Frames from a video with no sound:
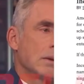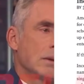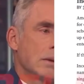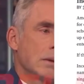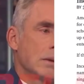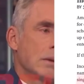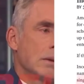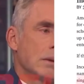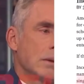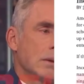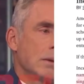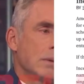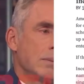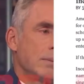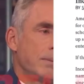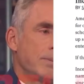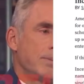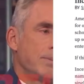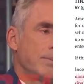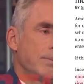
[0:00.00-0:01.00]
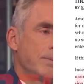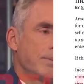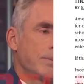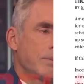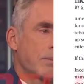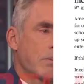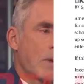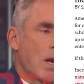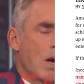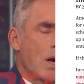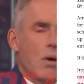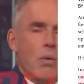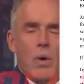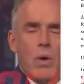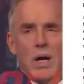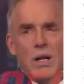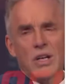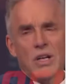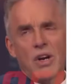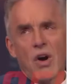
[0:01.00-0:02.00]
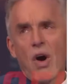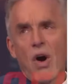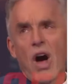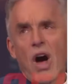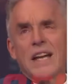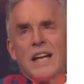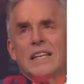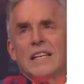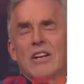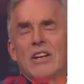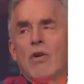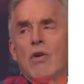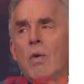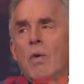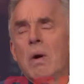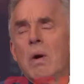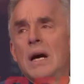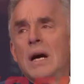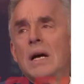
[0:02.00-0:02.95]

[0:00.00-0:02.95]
It's making you emotional. Talk about that. Well, God, you know.